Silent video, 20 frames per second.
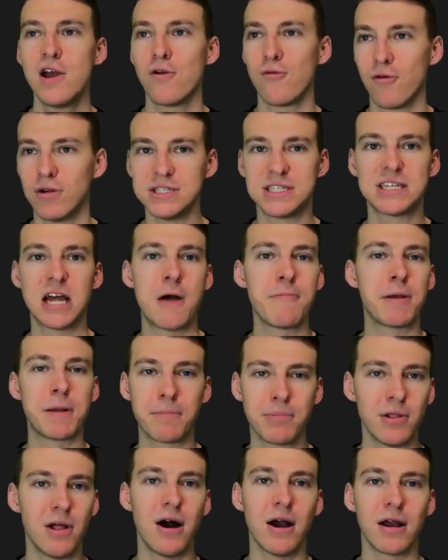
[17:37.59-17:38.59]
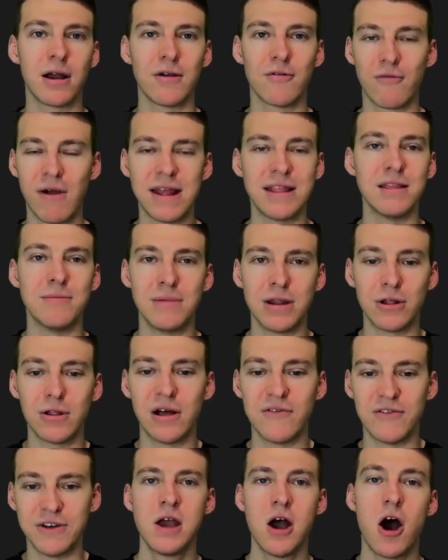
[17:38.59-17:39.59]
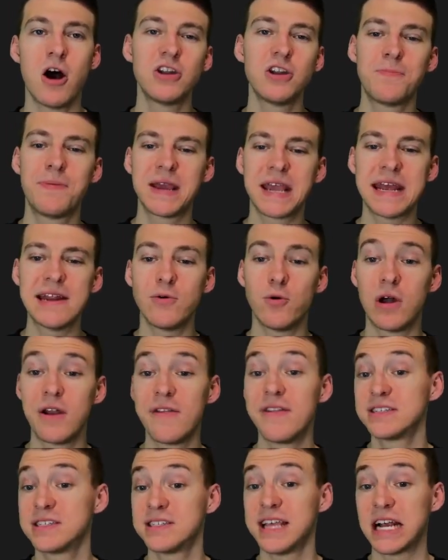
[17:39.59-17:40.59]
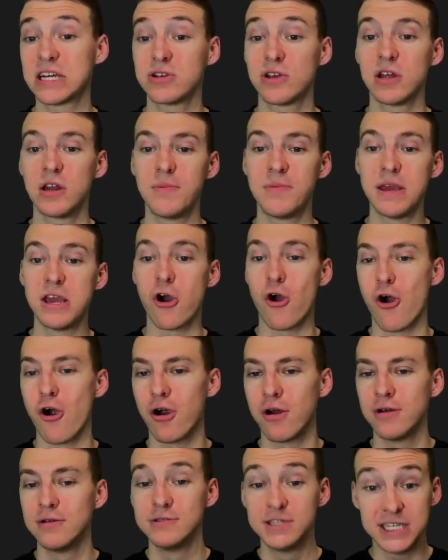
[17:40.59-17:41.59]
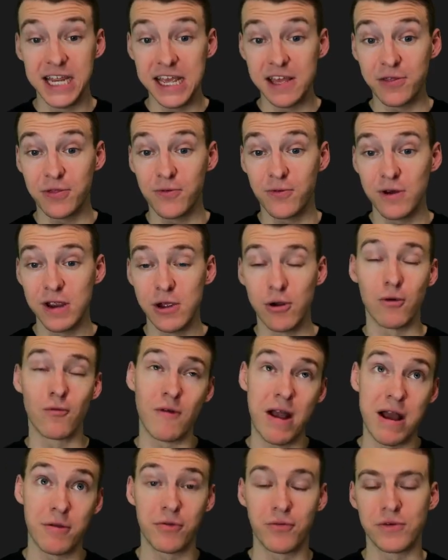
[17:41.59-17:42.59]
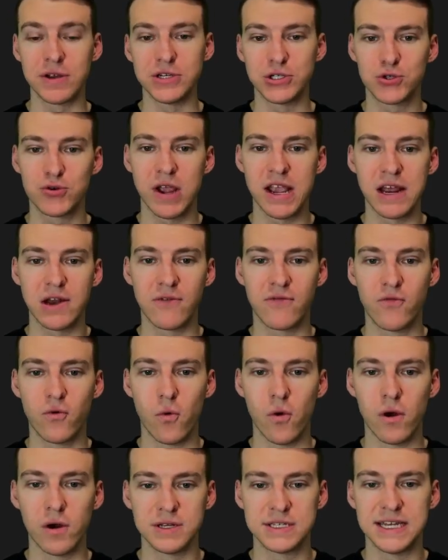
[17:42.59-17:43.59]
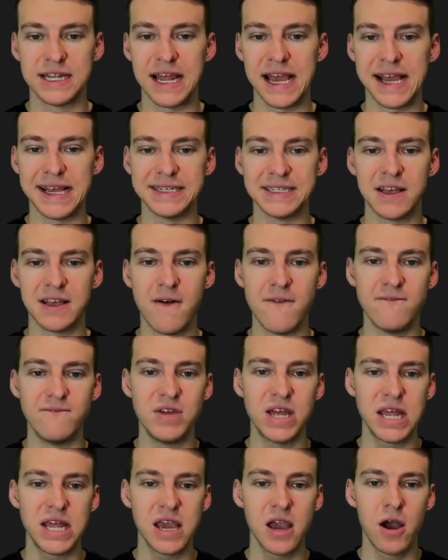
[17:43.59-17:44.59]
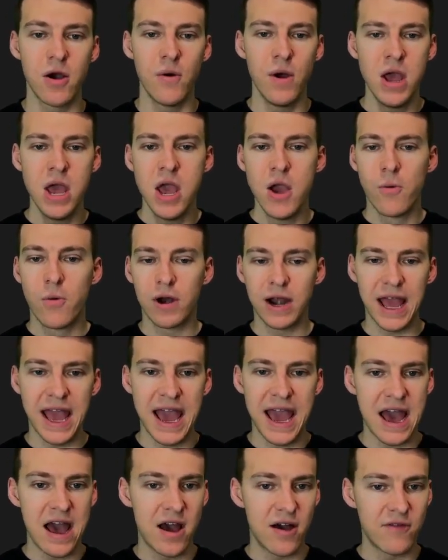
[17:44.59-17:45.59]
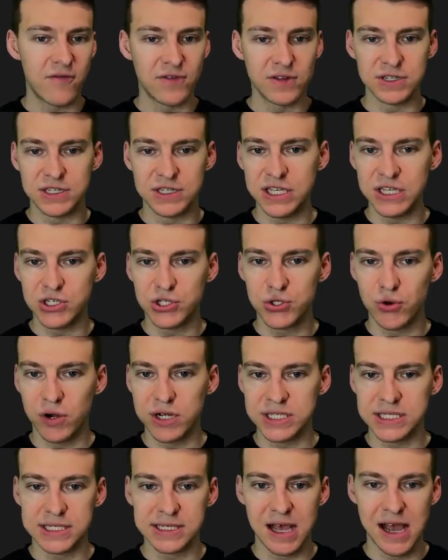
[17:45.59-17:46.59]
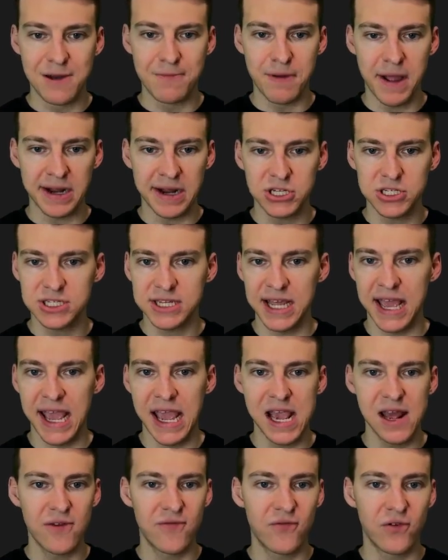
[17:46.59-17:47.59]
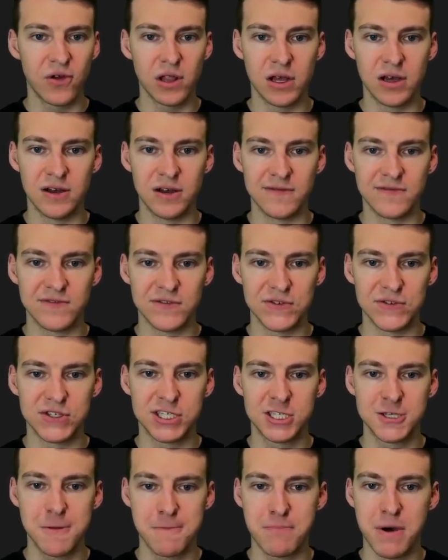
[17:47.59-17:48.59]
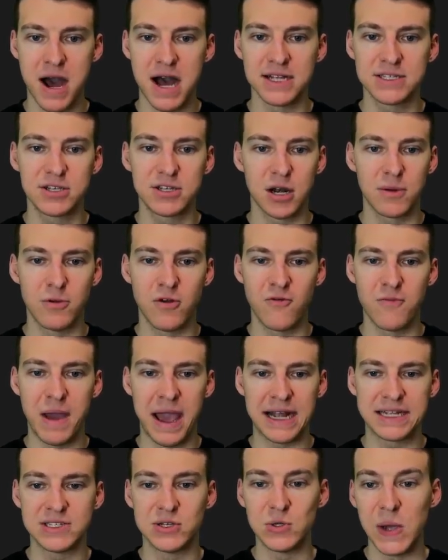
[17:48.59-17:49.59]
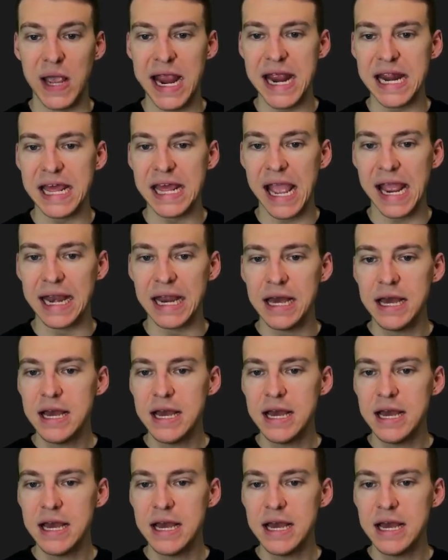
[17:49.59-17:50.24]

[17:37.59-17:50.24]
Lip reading: run-stopping plug right in the middle of it. On to pick 81, and this is actually going to be our day 3 or round 3 trade for today's video. We're going to have Detroit slide back just a handful of spots. They're going to move back to 88